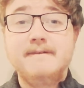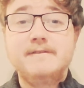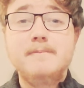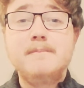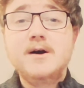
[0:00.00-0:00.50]

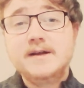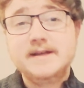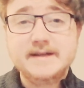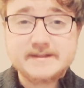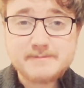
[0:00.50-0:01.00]
The
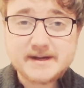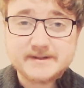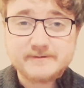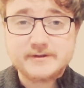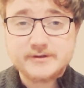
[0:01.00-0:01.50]
monkey is mad
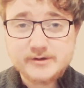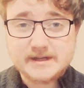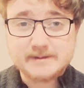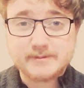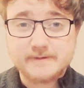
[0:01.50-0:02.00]
at the
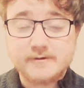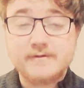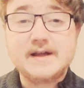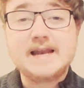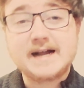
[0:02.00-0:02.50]
zookeeper for
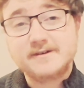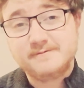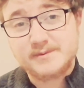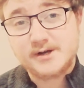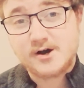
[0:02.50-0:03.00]
their lack
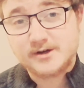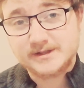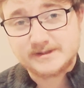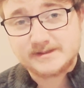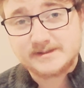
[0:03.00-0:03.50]
of
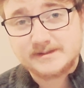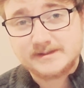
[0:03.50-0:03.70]
bananas.